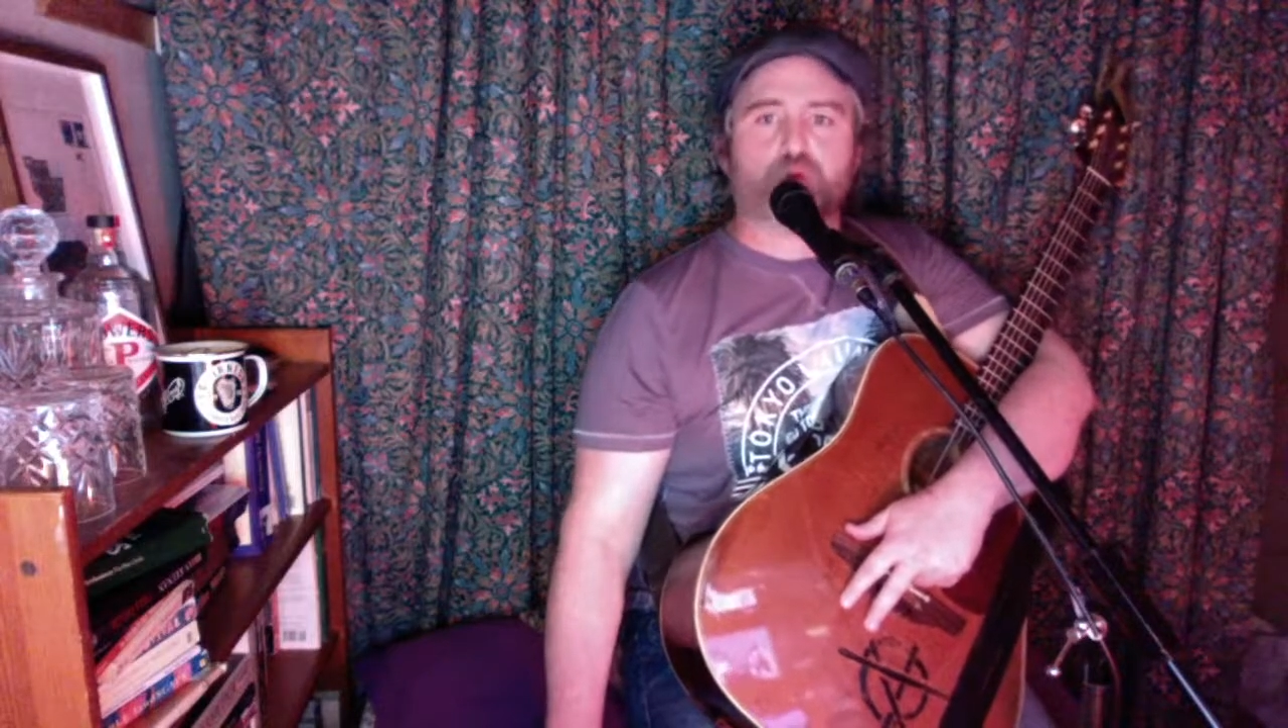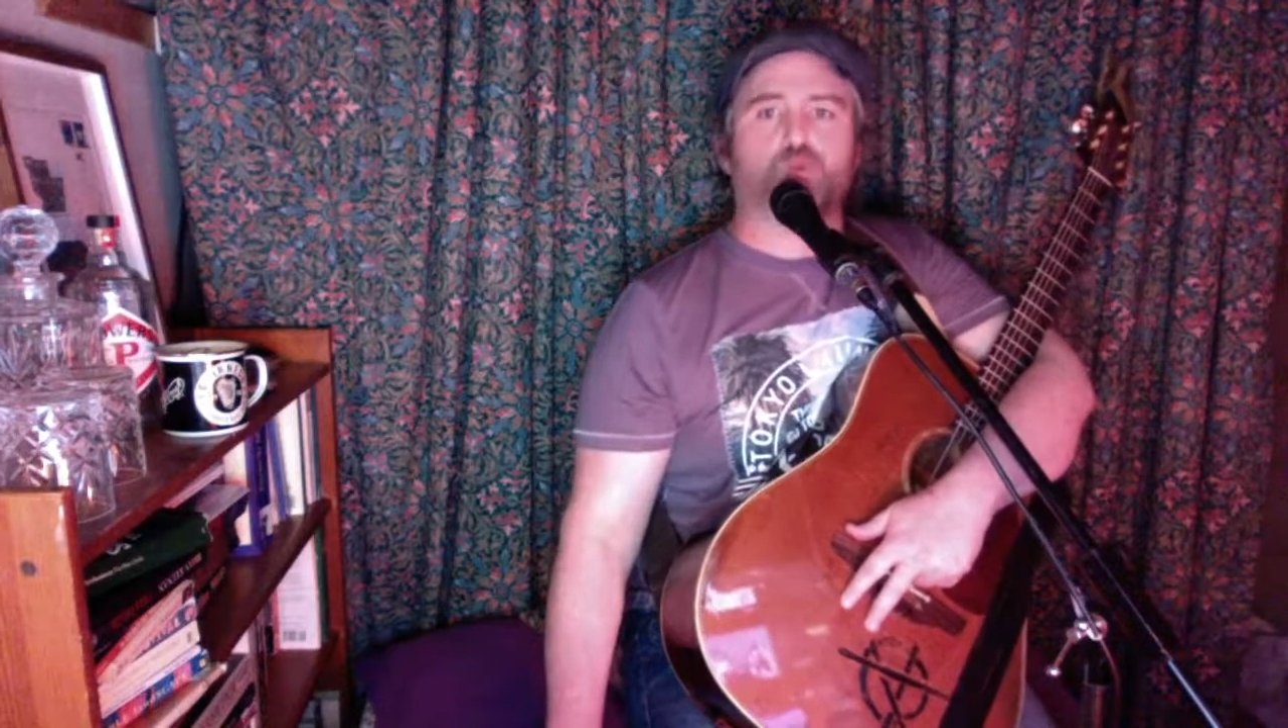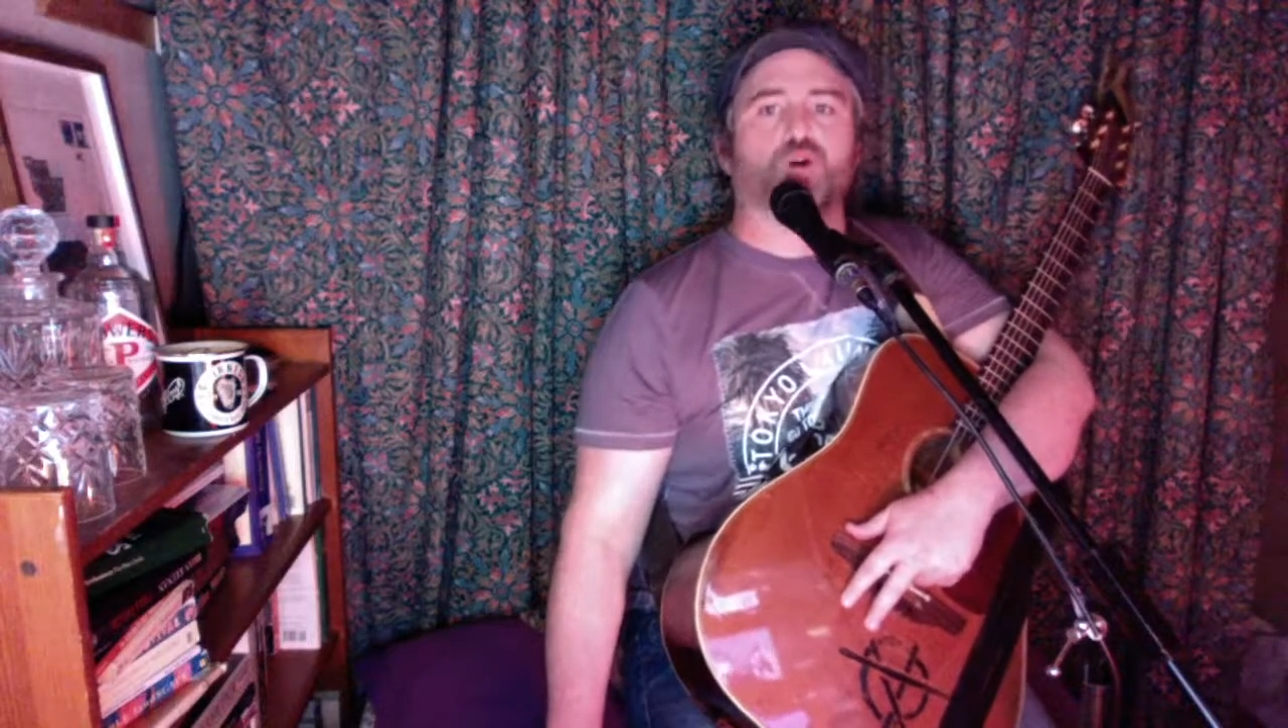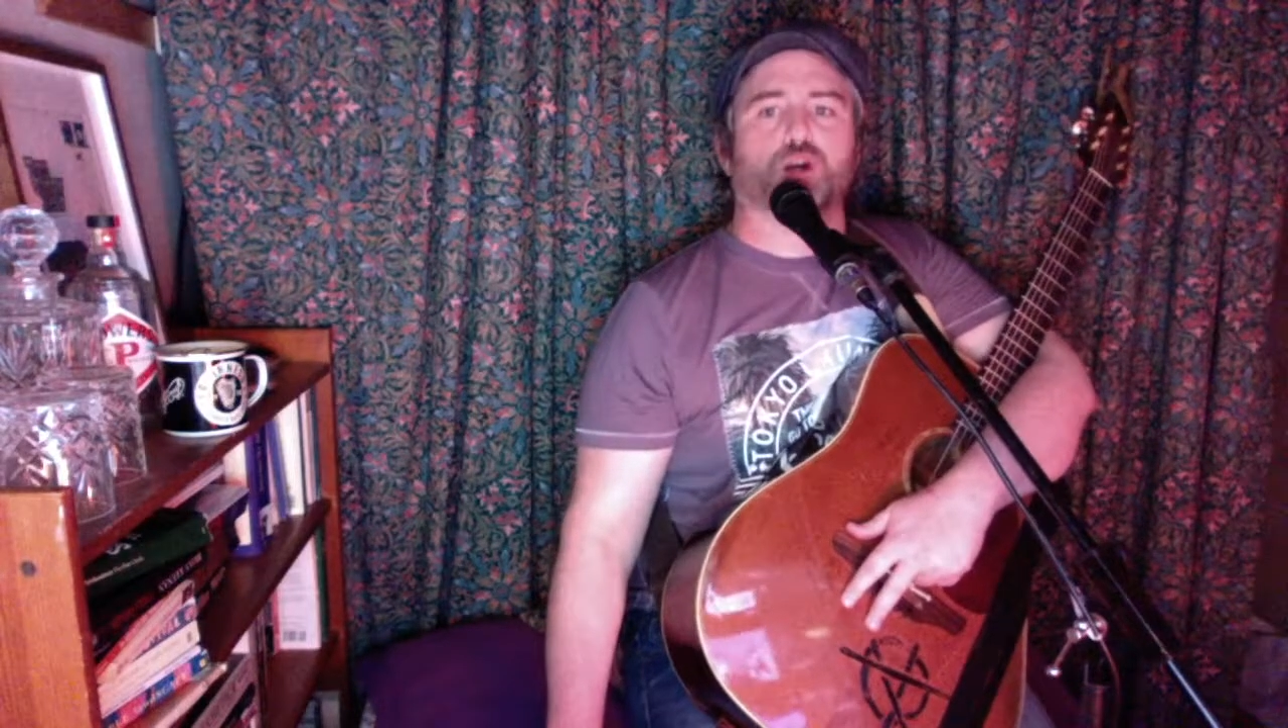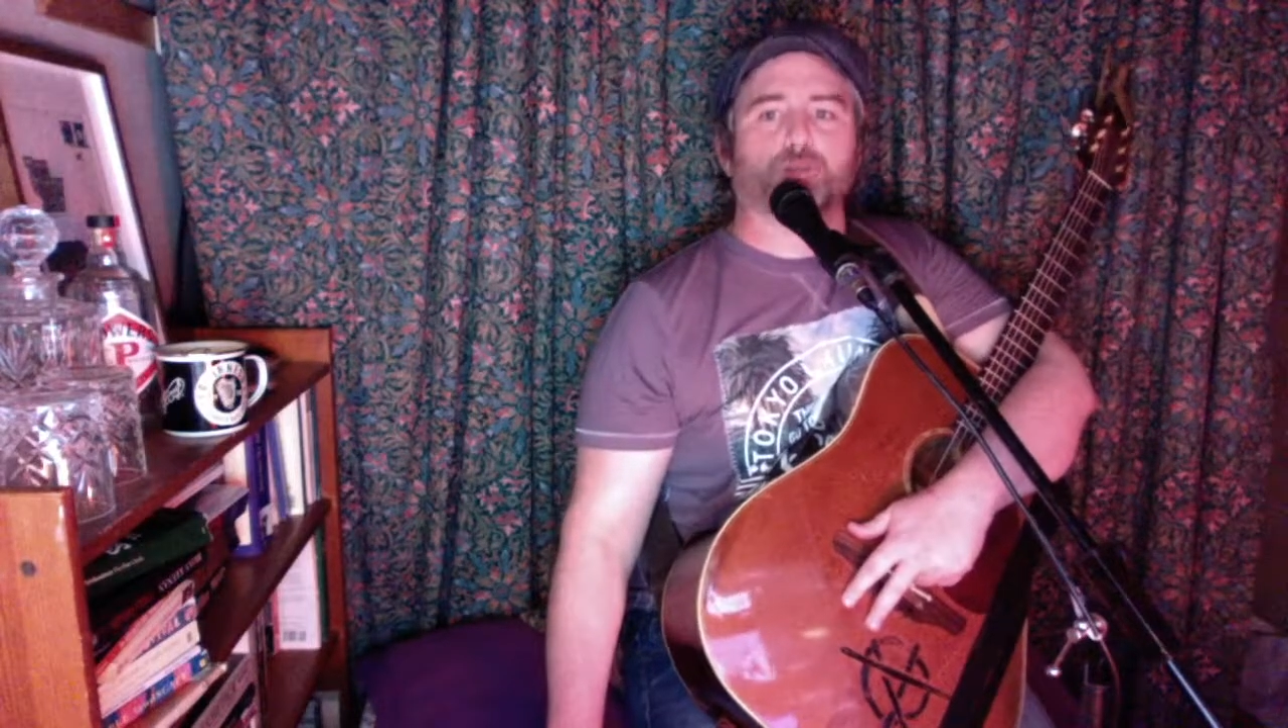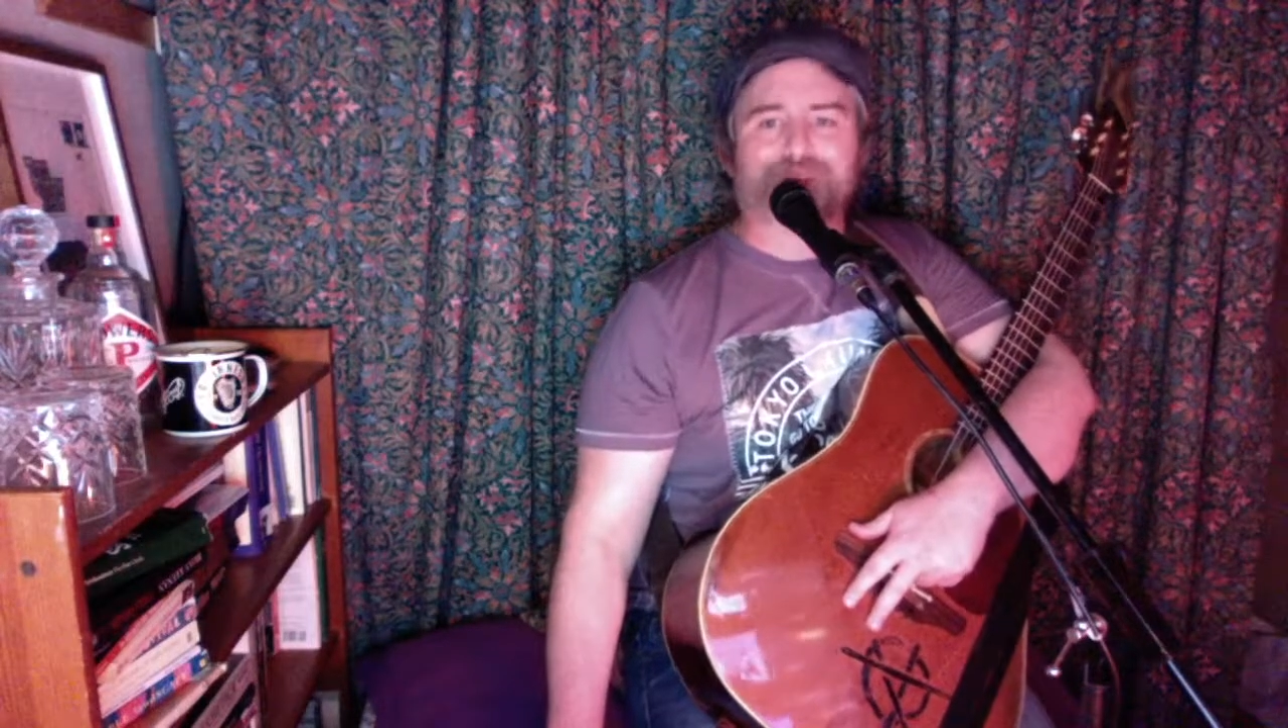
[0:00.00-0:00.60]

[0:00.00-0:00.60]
poor